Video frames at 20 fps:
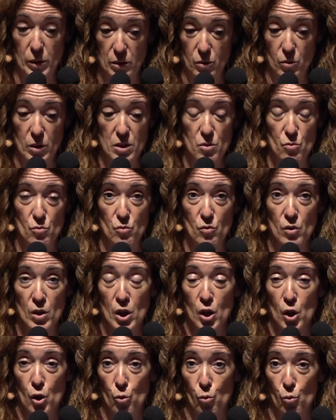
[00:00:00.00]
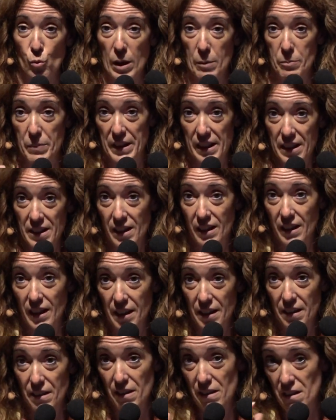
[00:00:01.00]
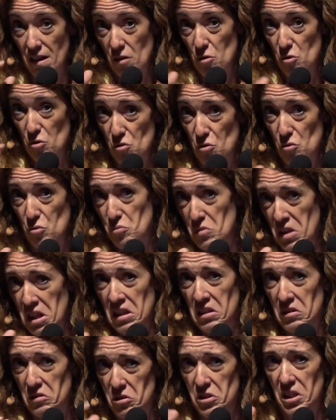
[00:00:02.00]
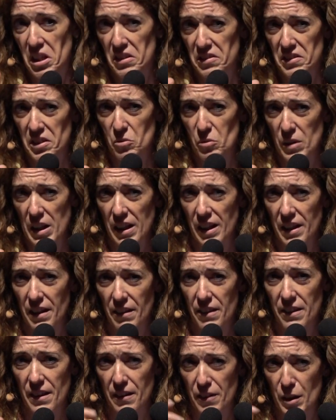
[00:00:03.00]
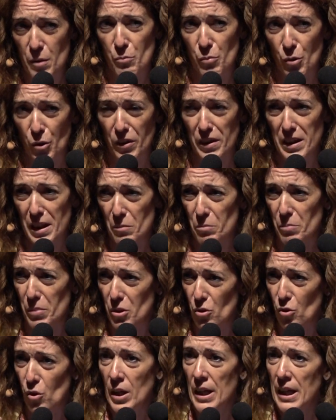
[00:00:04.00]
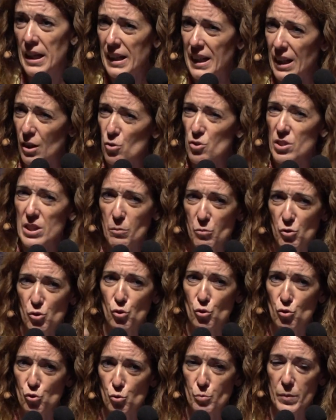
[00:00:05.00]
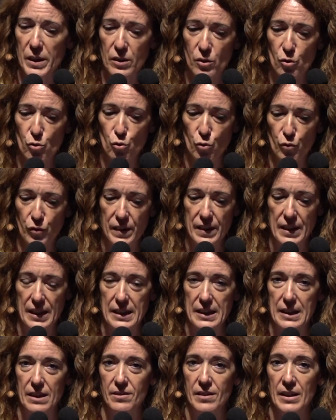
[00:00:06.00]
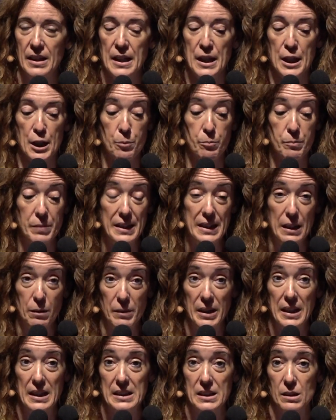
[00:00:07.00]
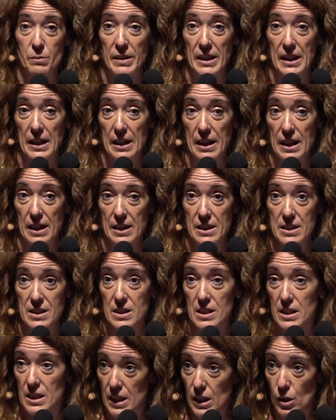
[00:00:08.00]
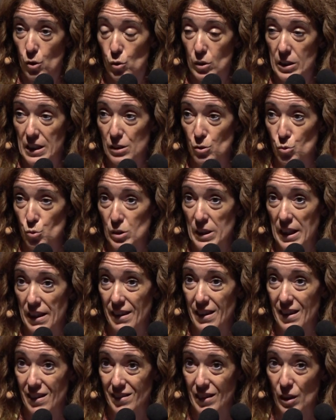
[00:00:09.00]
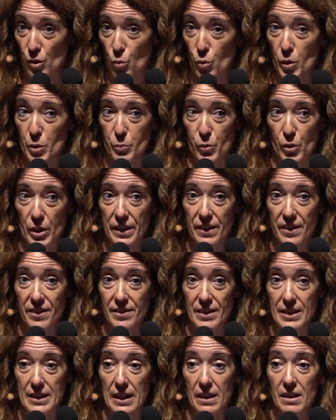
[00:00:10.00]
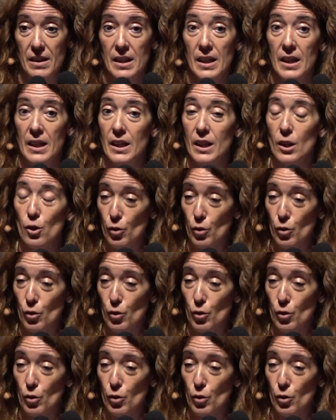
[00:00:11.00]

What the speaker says: We might suffer hair loss. These things may happen when there is a lack of something. Maybe not a complete lack of something, but maybe when there's not